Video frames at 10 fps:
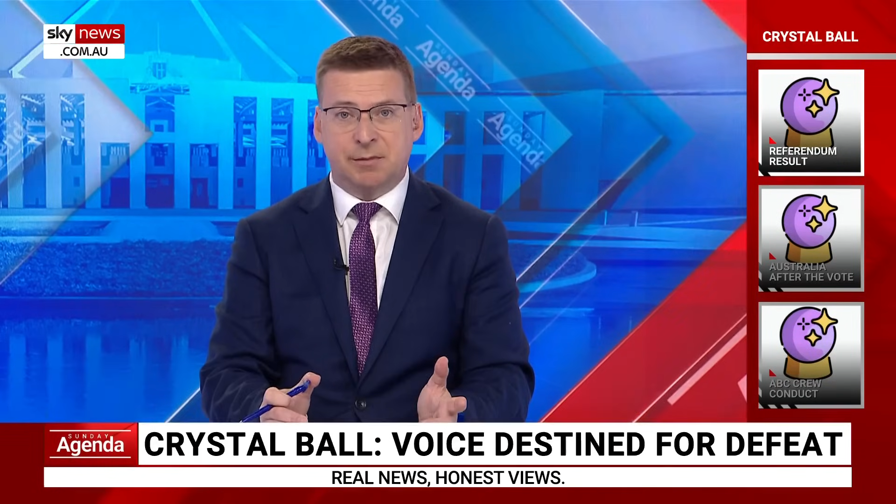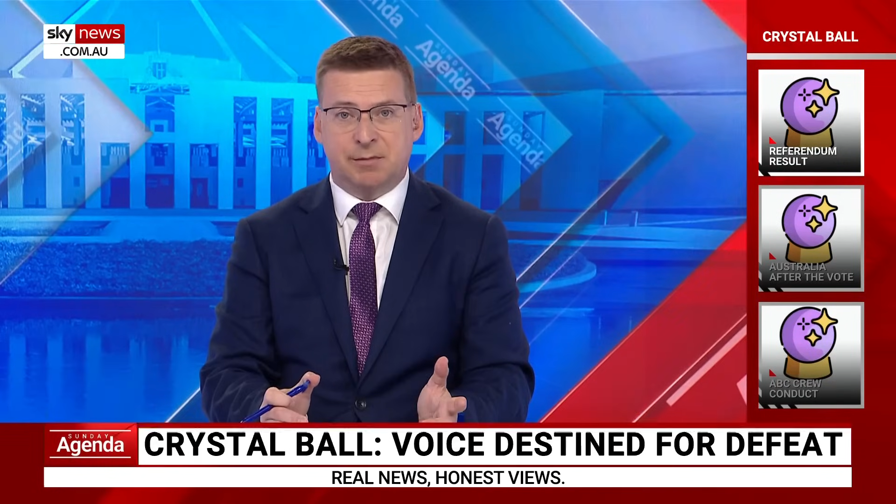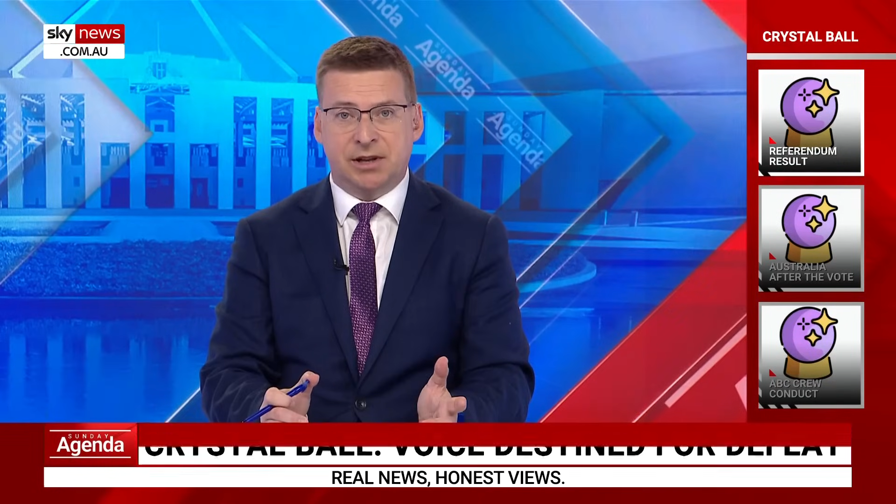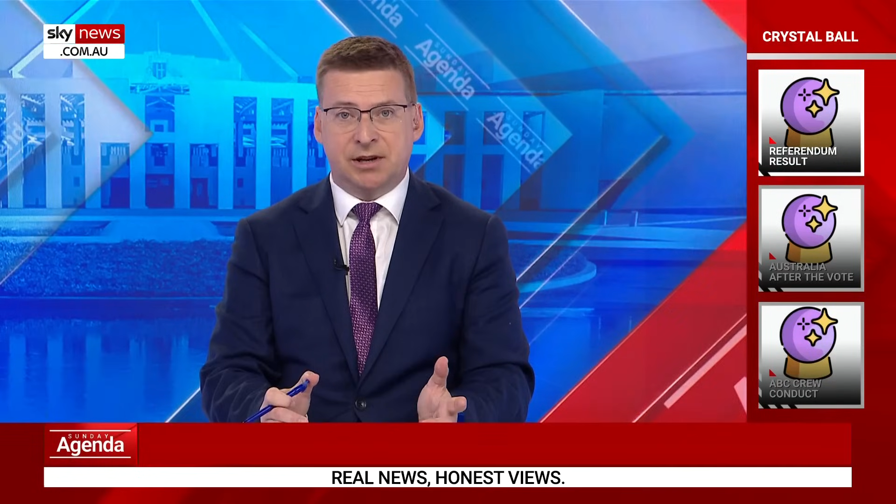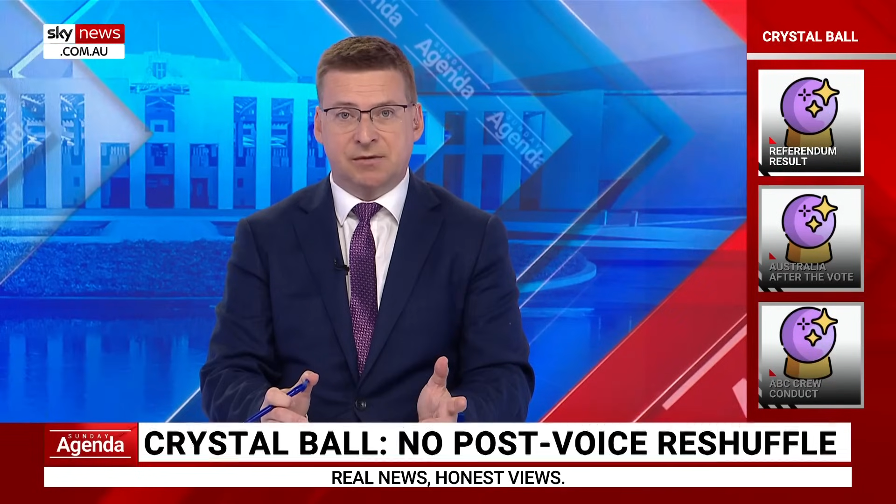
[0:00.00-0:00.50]
in
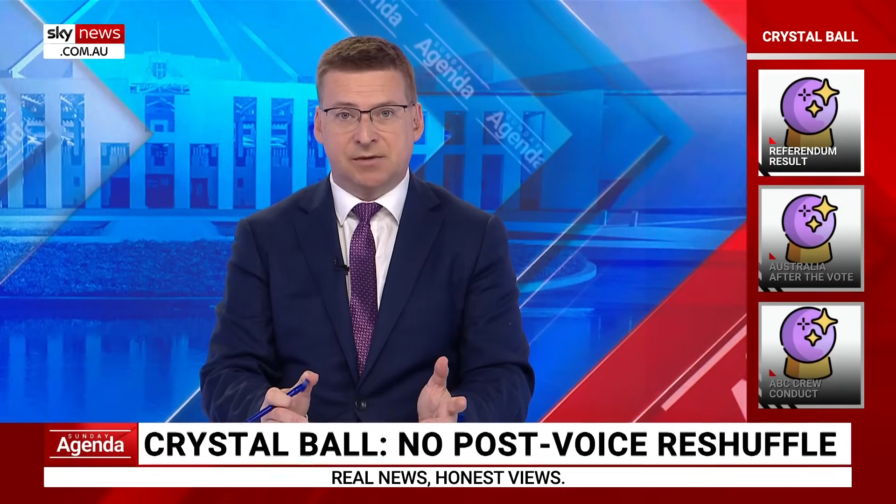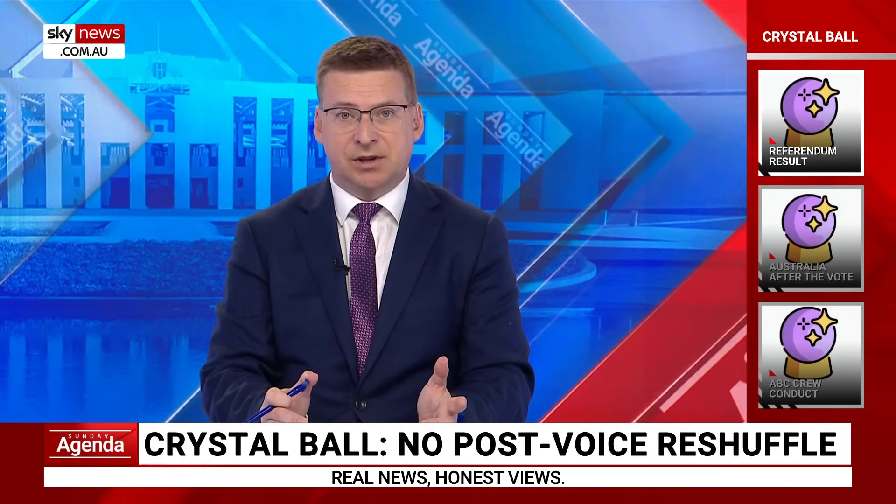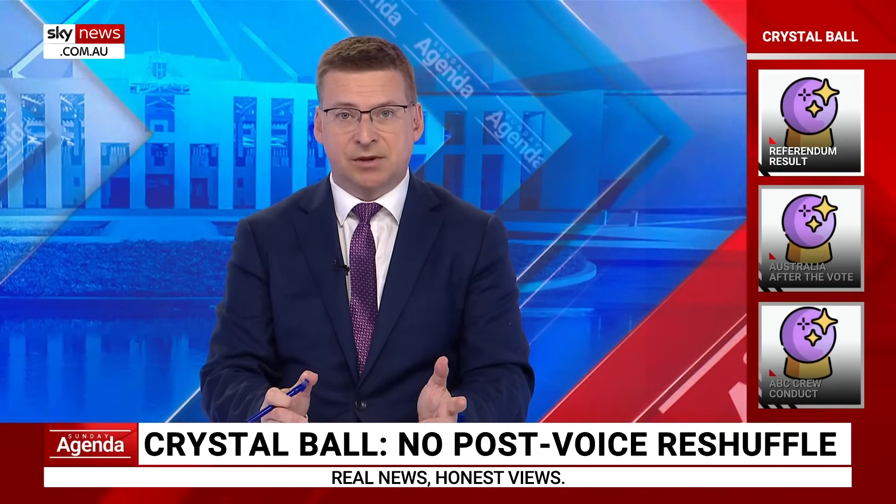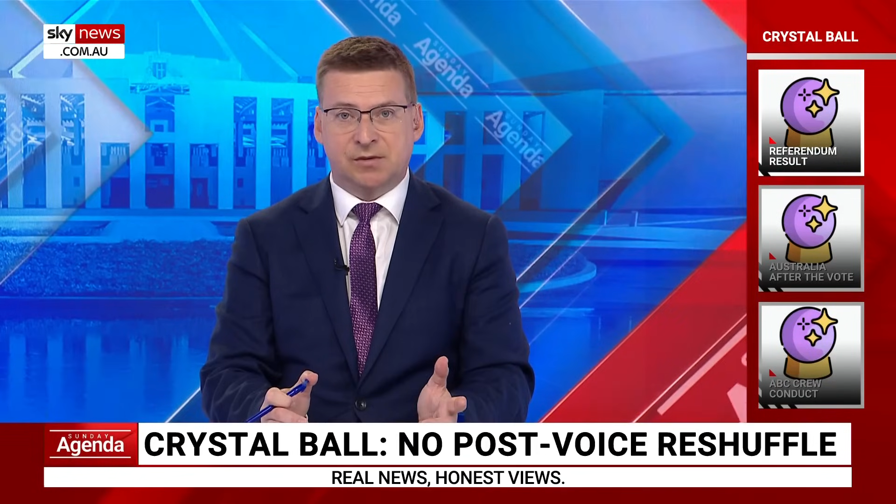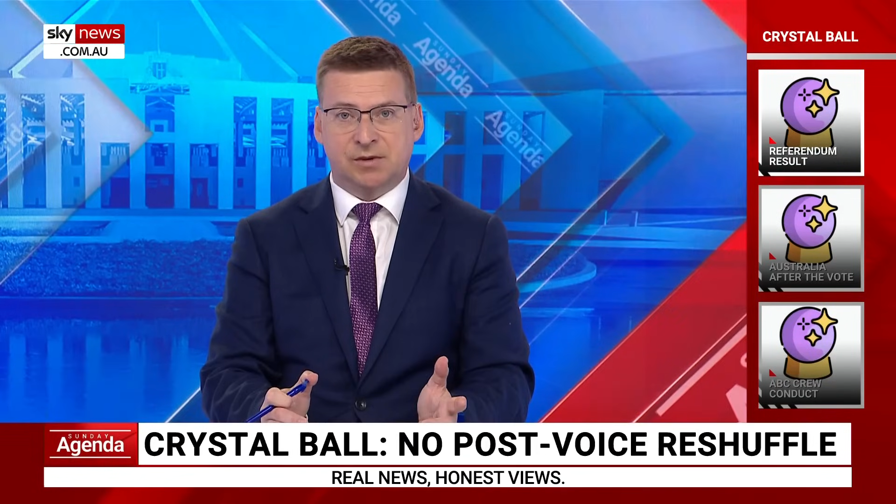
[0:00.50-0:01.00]
political
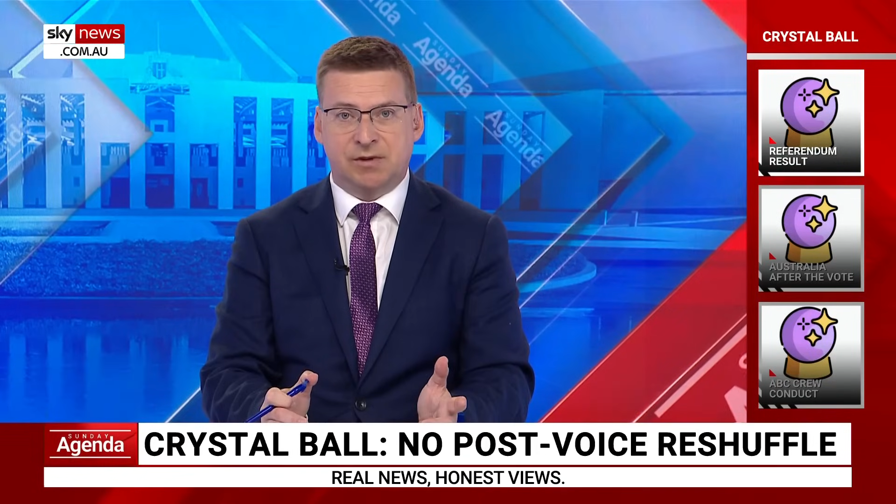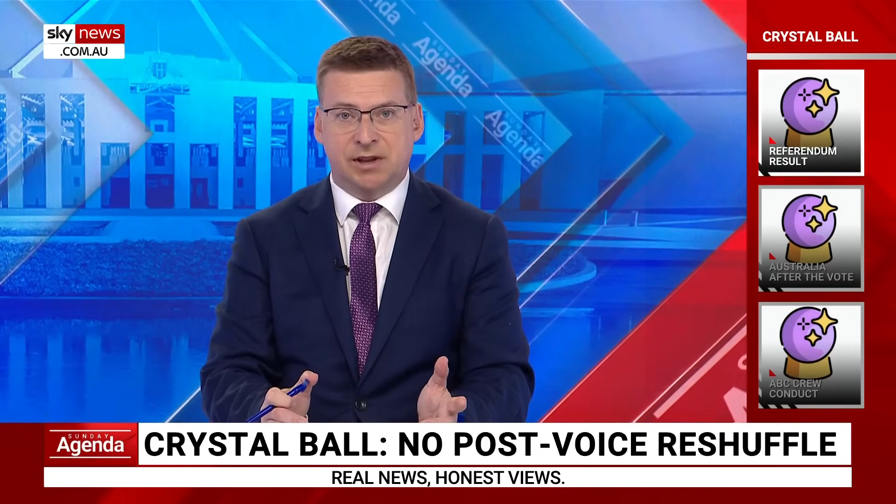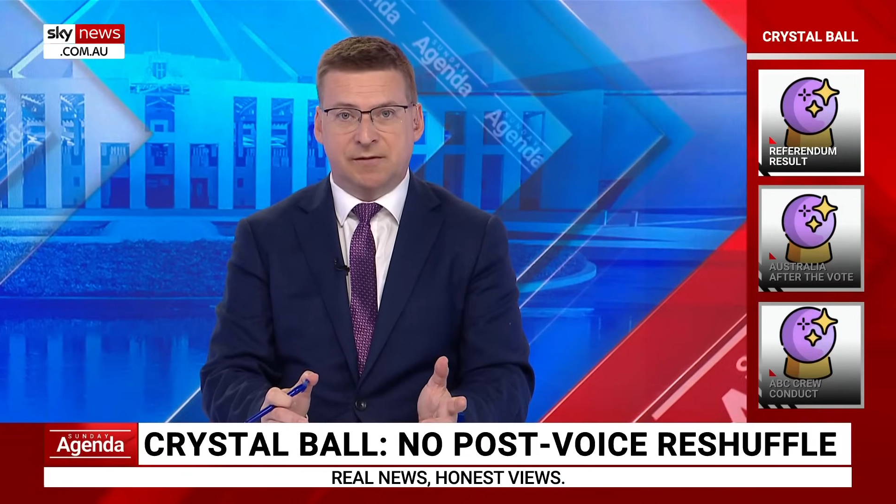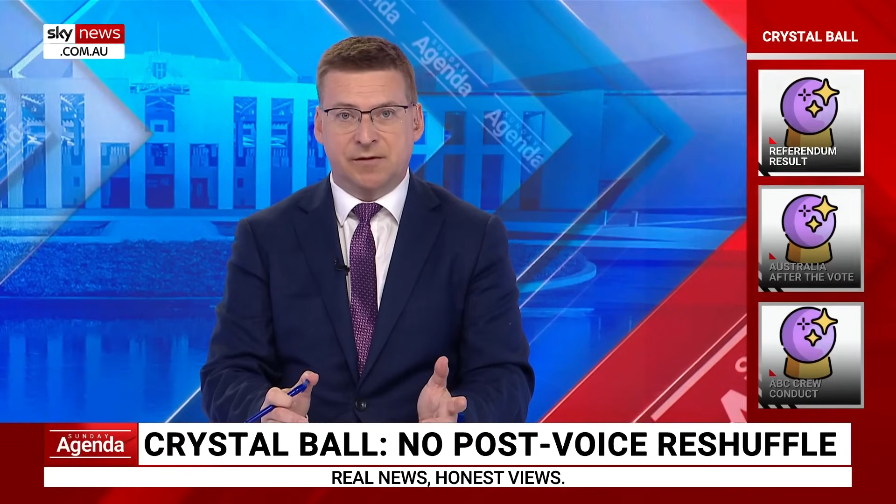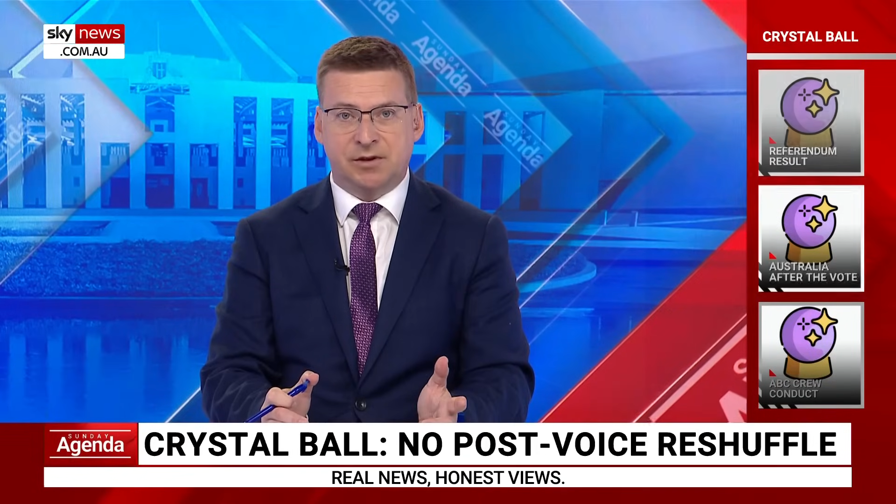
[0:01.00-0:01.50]
circles
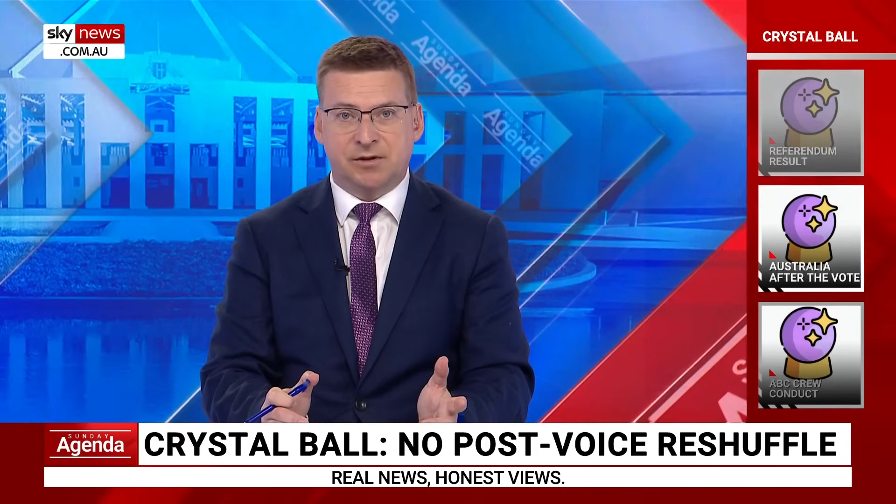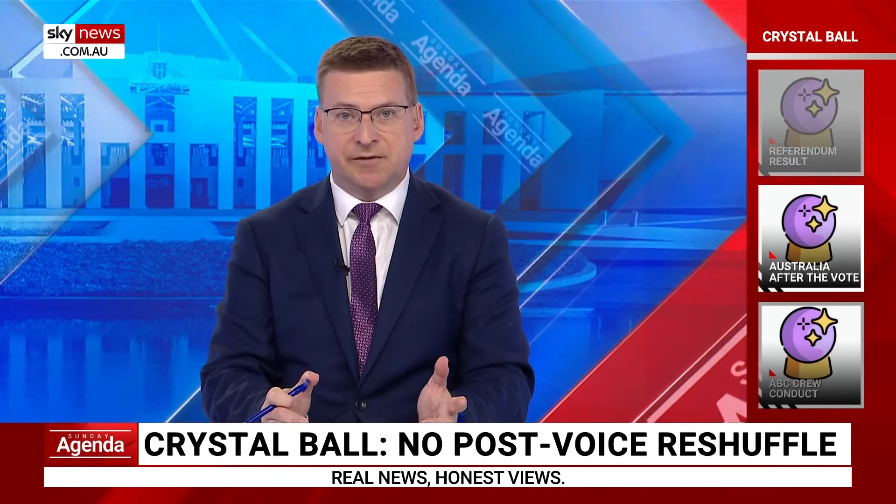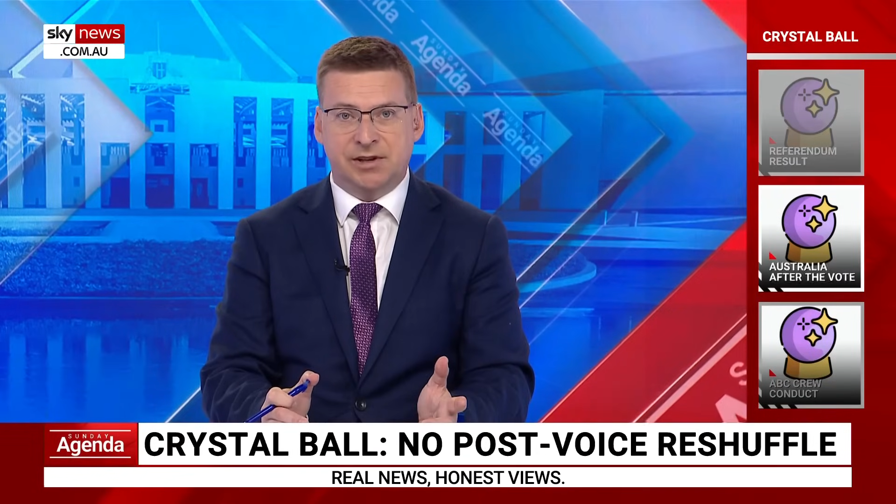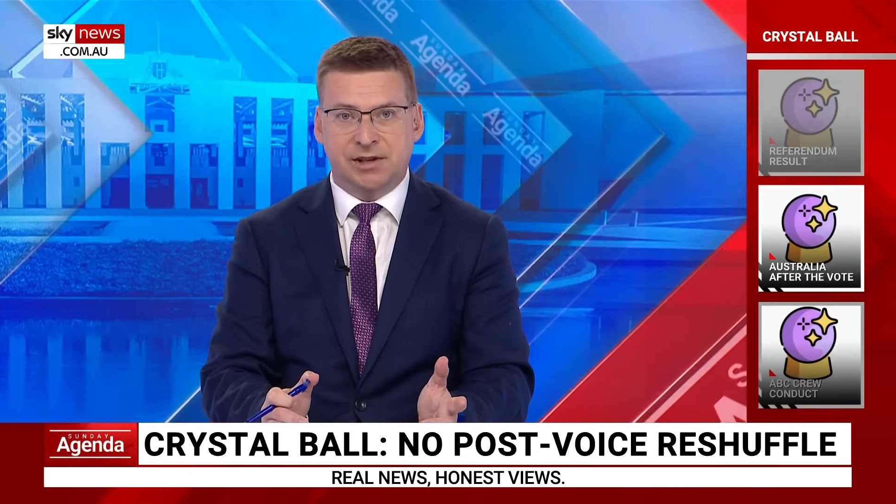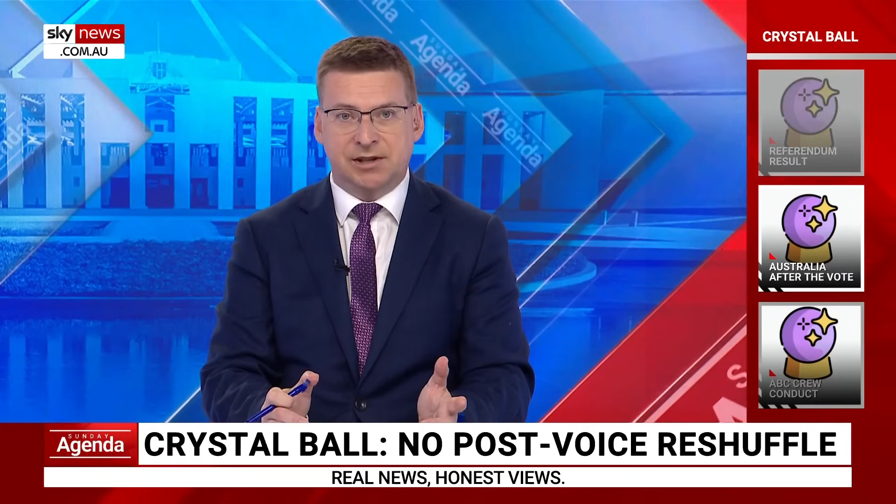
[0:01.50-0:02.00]
around the future of
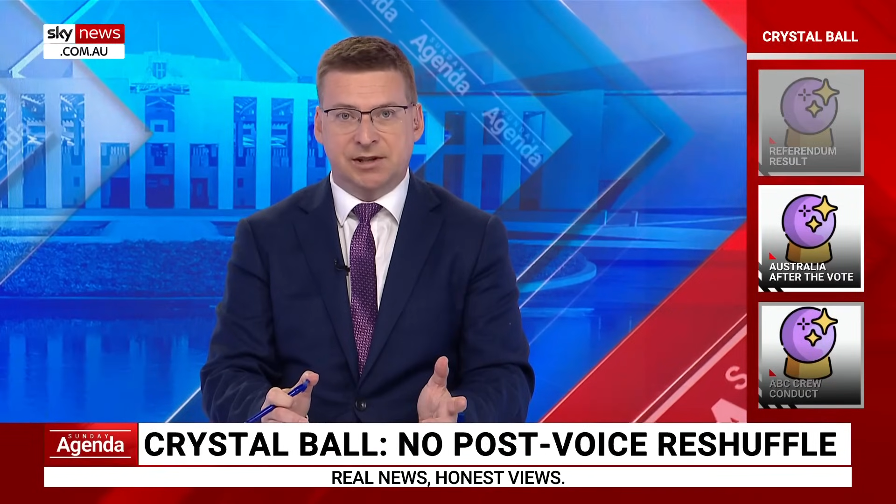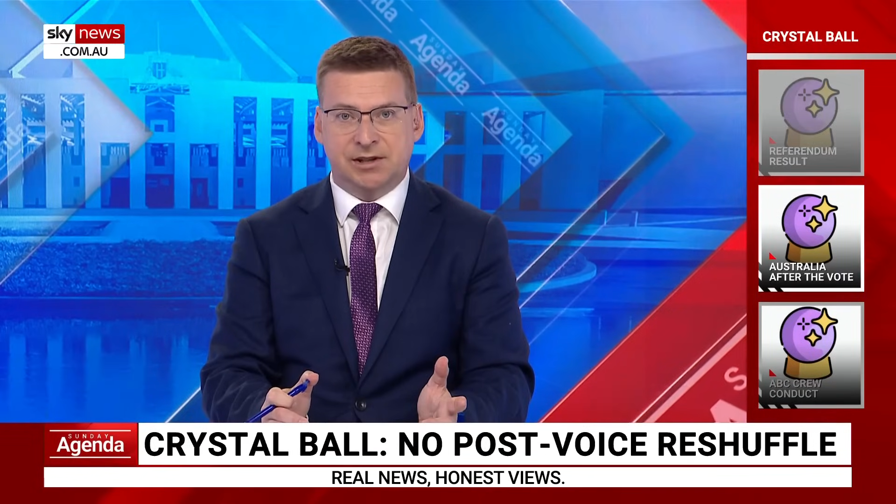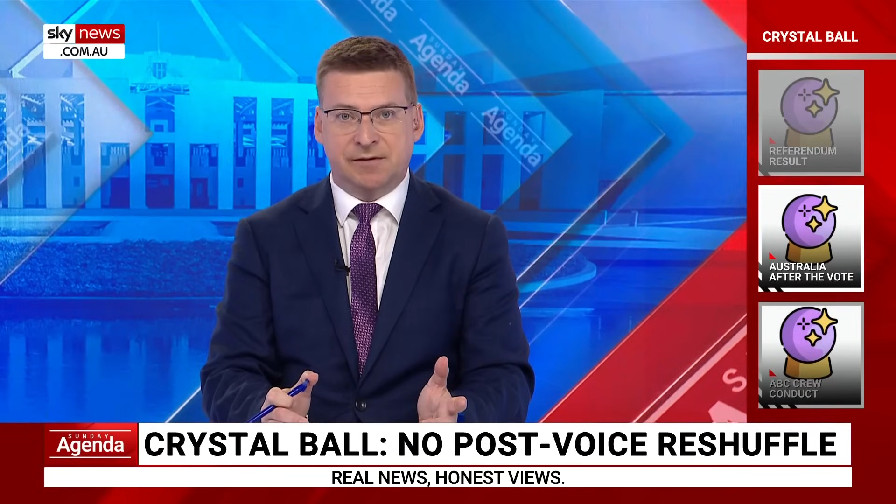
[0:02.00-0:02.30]
Indigenous